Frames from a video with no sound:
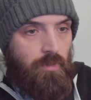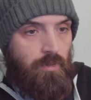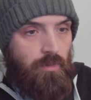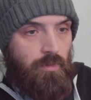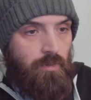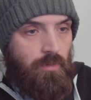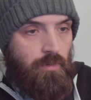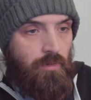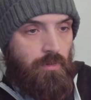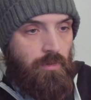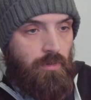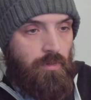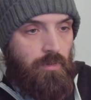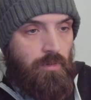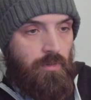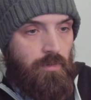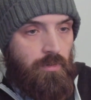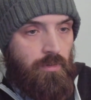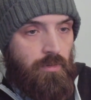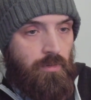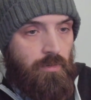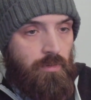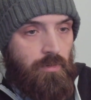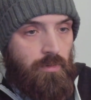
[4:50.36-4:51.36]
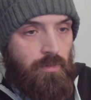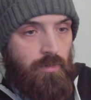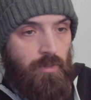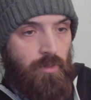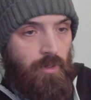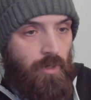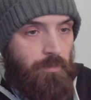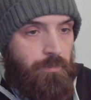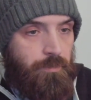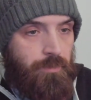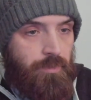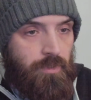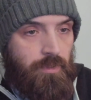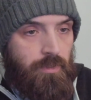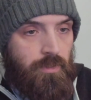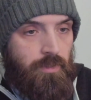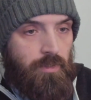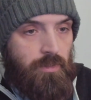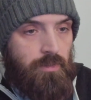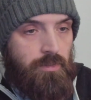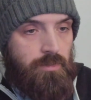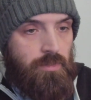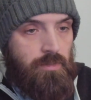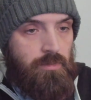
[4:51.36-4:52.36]
uh, copy
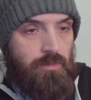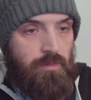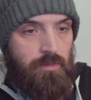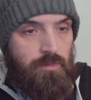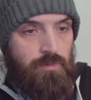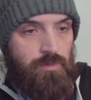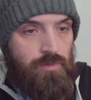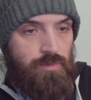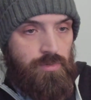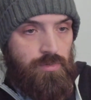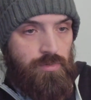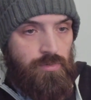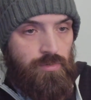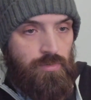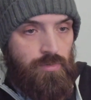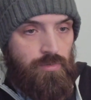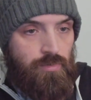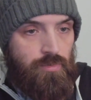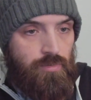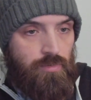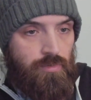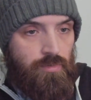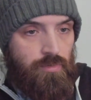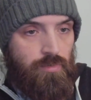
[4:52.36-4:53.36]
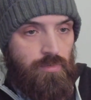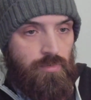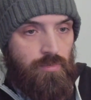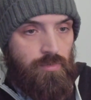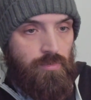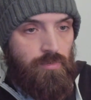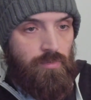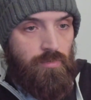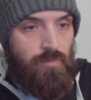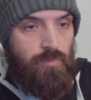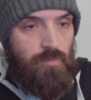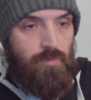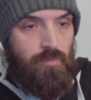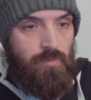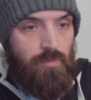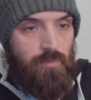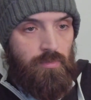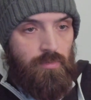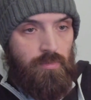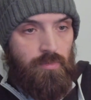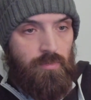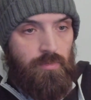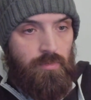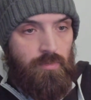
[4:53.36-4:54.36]
it to
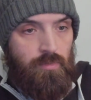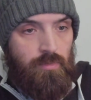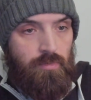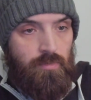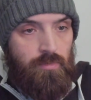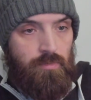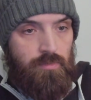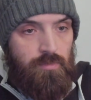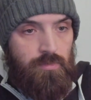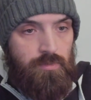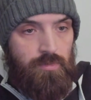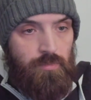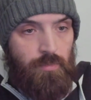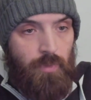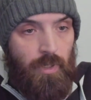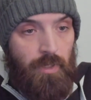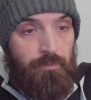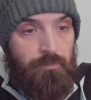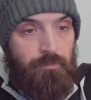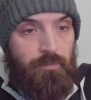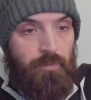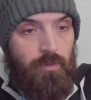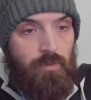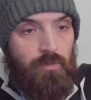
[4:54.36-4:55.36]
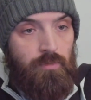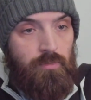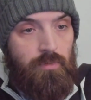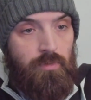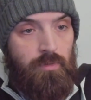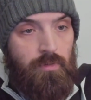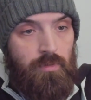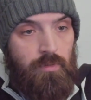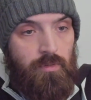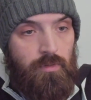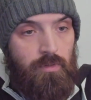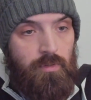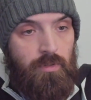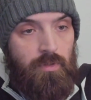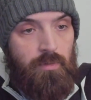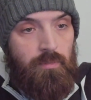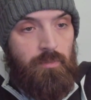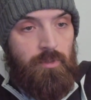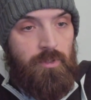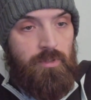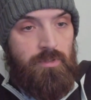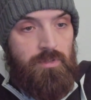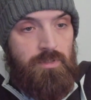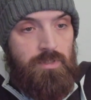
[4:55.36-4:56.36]
to my phone
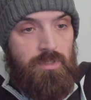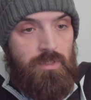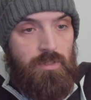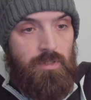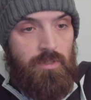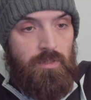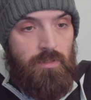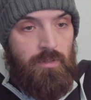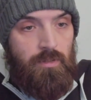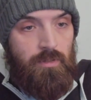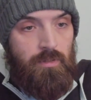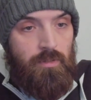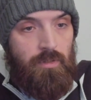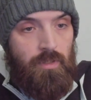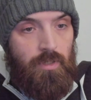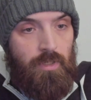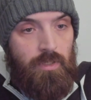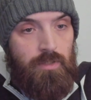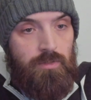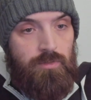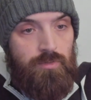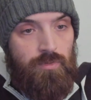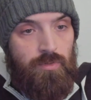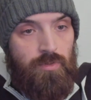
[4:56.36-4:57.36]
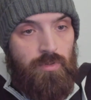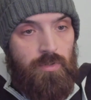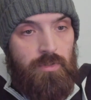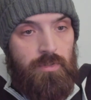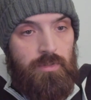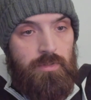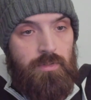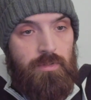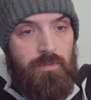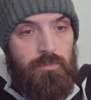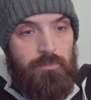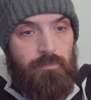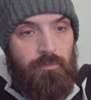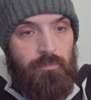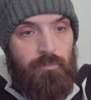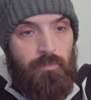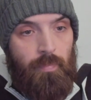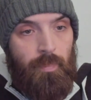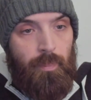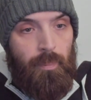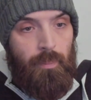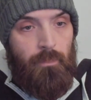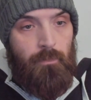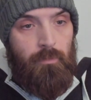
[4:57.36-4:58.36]
MNT Android
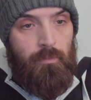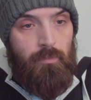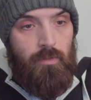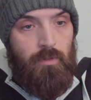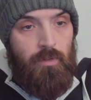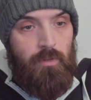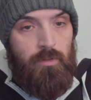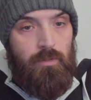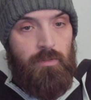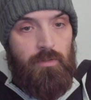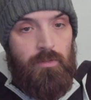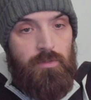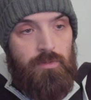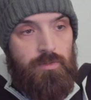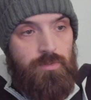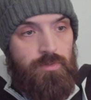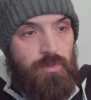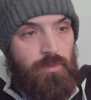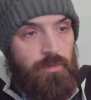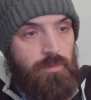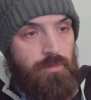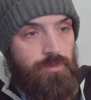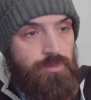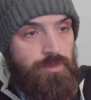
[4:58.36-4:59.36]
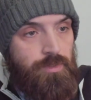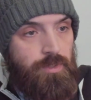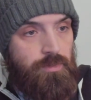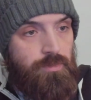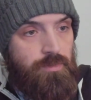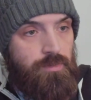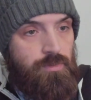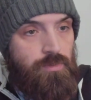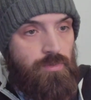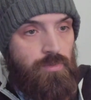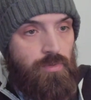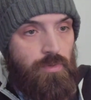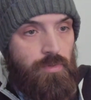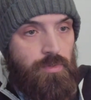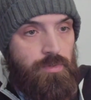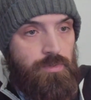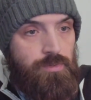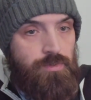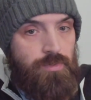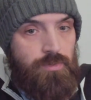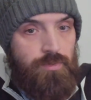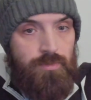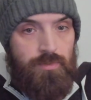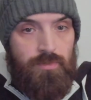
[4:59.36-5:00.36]
internal shared
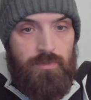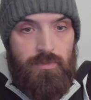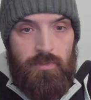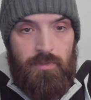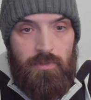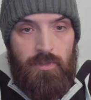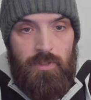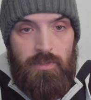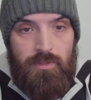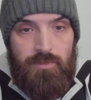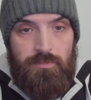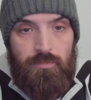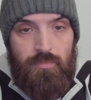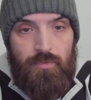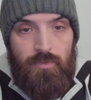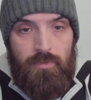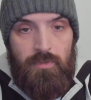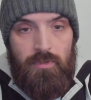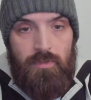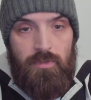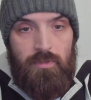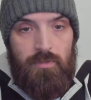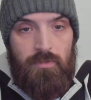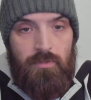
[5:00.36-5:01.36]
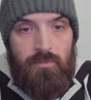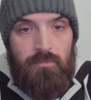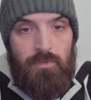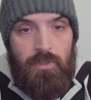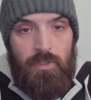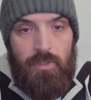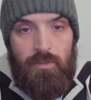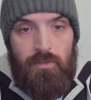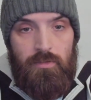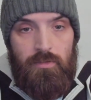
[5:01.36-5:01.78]
storage and let's put it in like